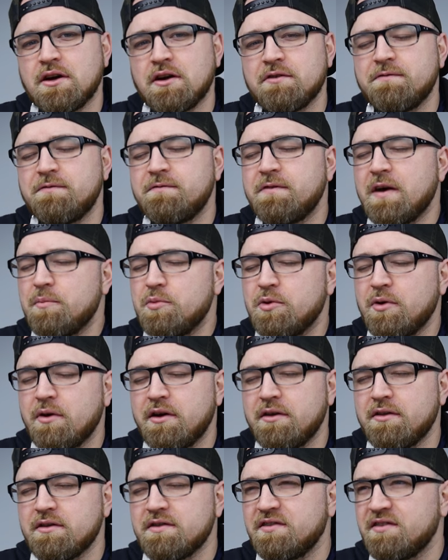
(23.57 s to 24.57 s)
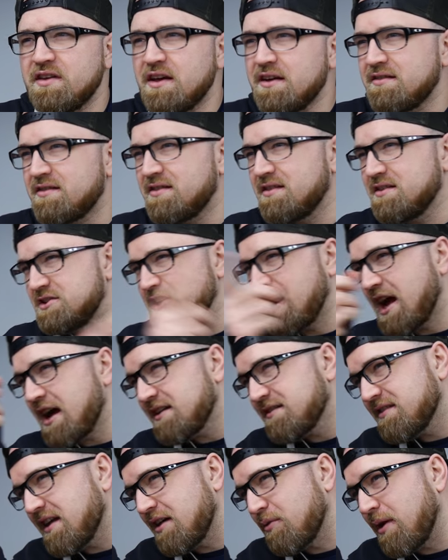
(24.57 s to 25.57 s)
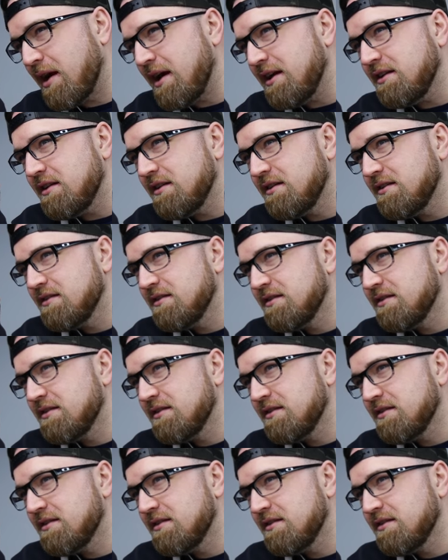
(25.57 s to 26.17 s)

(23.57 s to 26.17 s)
on February the 6th. Jack, is that right?